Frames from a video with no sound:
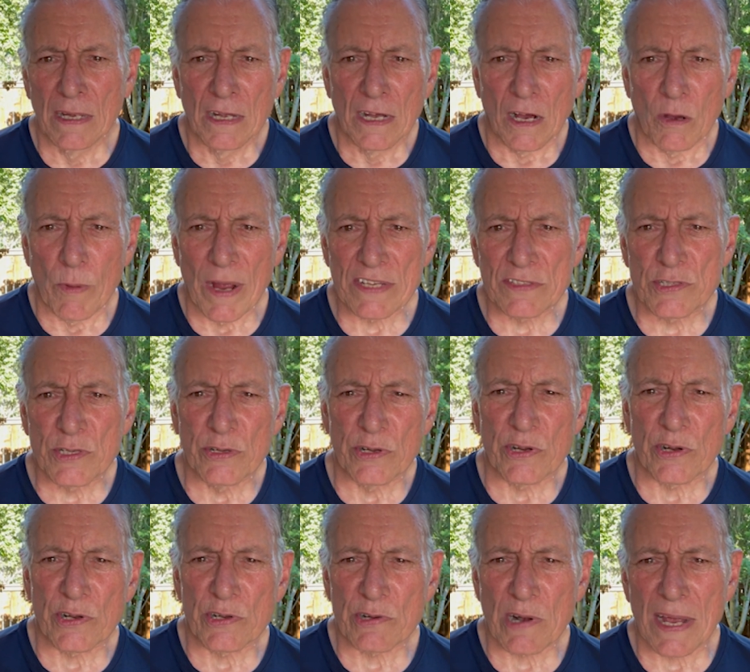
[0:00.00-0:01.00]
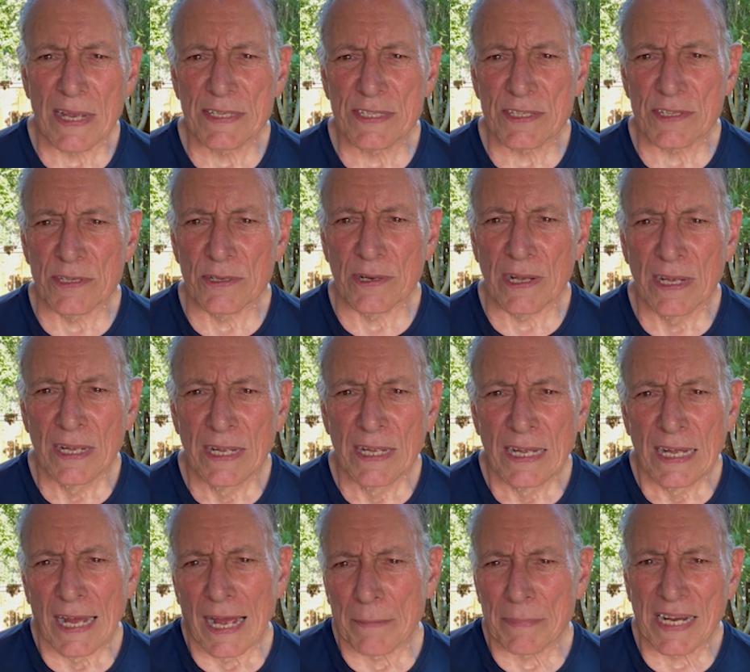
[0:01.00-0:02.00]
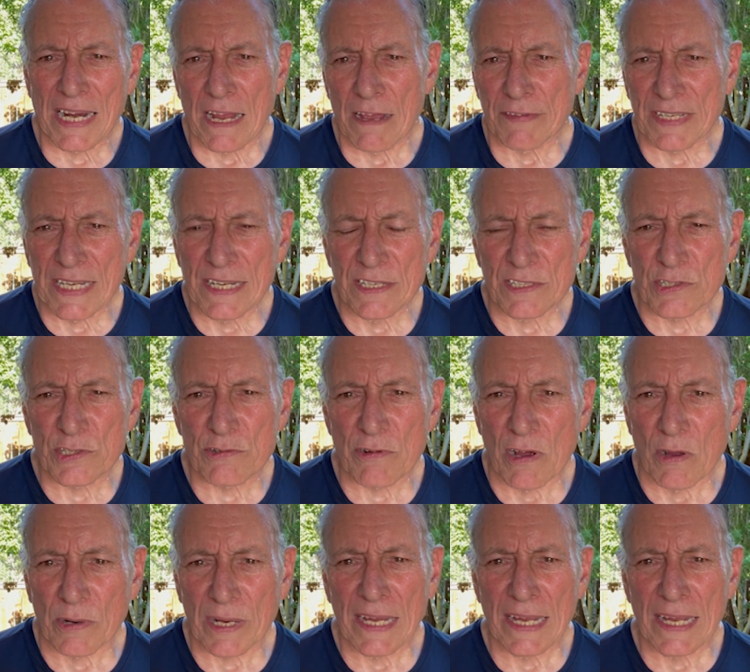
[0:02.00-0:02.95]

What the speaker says: a wetsuit or dry suit, I'm gonna have a heat stroke.